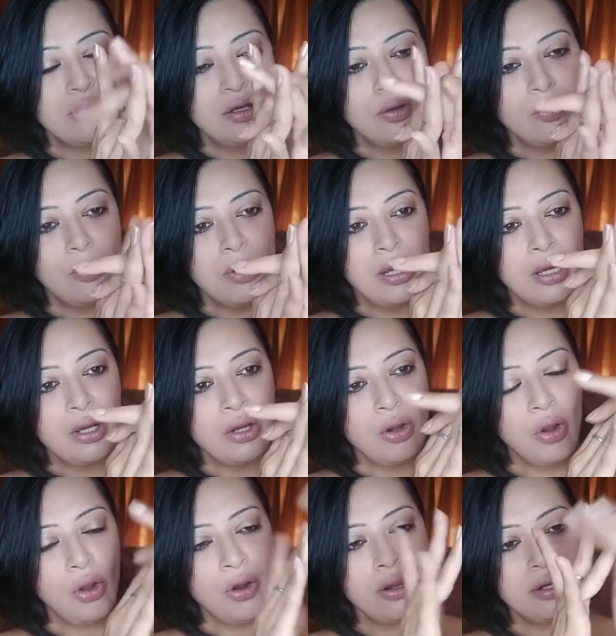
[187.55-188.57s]
work
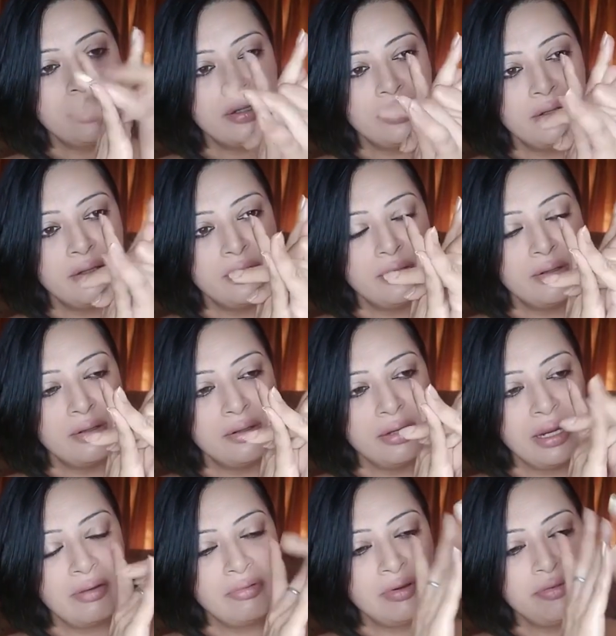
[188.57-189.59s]
on
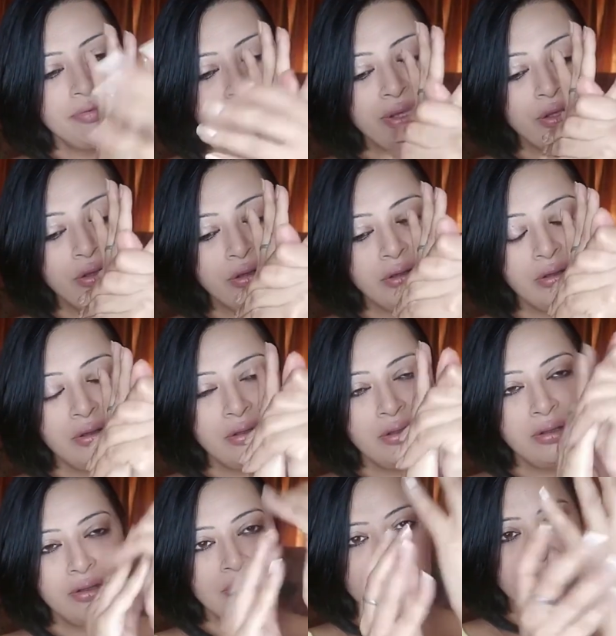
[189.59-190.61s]
every finger,
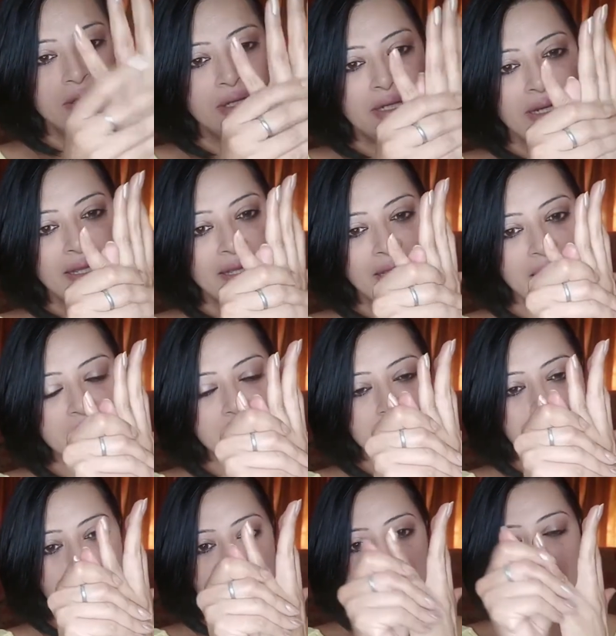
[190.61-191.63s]
like I
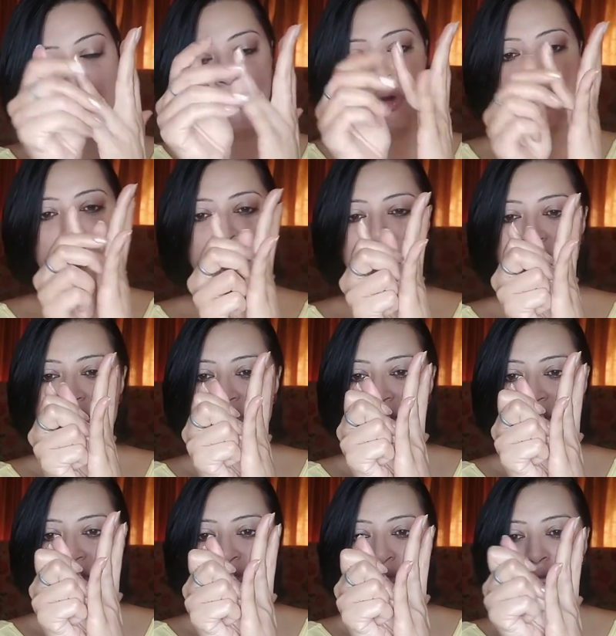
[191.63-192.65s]
did with the
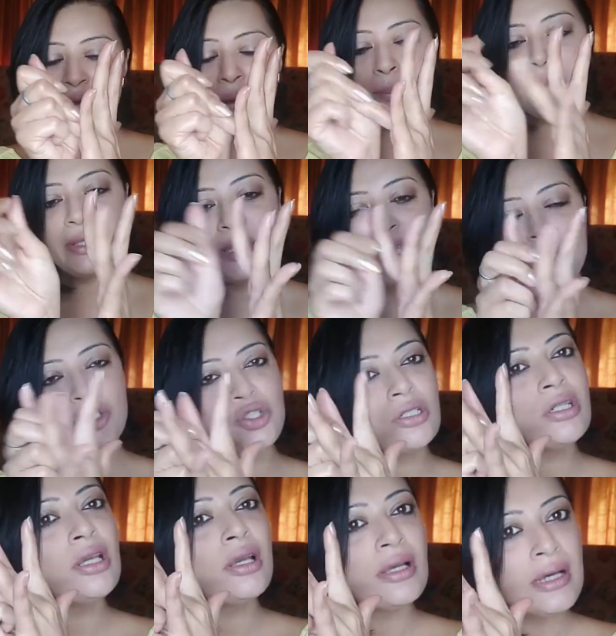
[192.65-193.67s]
moisturizer. So the
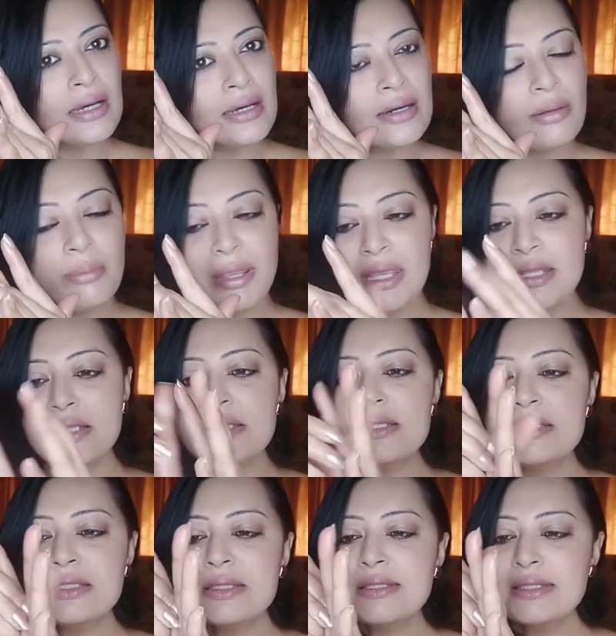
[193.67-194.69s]
application remains
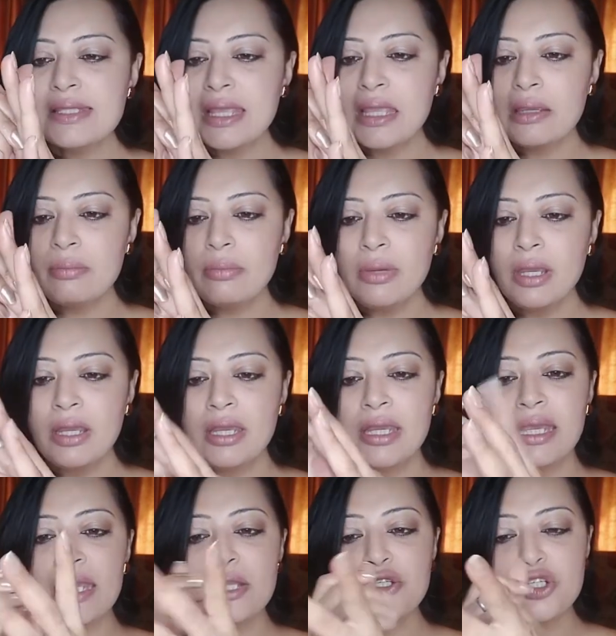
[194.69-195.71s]
the same.
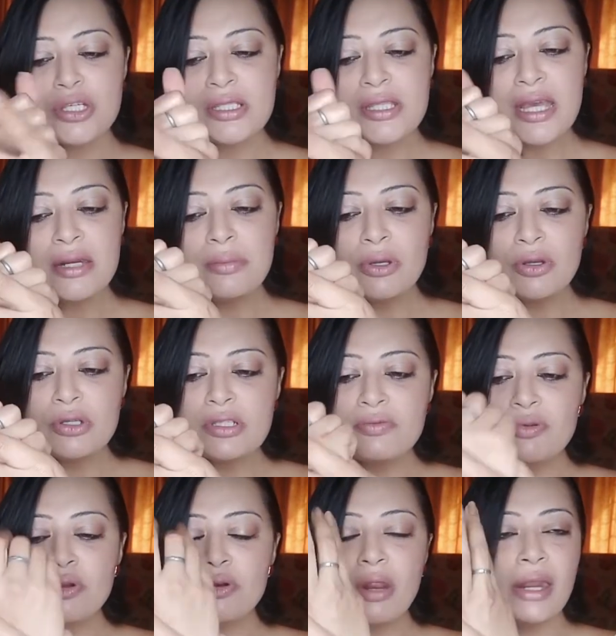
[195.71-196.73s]
It's just that because
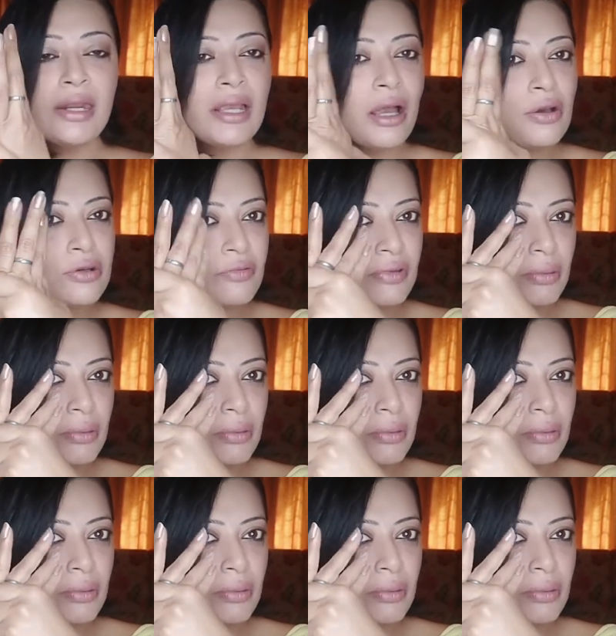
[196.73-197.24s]
if you're running out of the